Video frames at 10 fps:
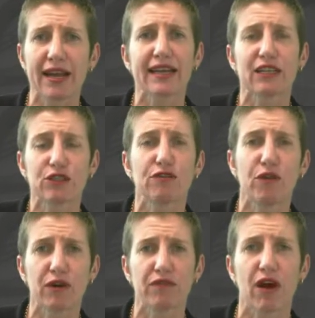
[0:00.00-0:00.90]
an extra
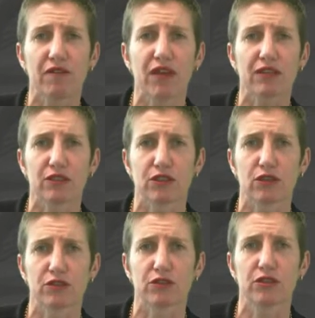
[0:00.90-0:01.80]

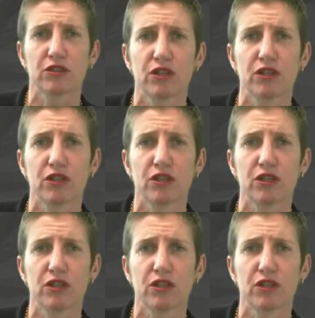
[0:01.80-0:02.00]
$45,000.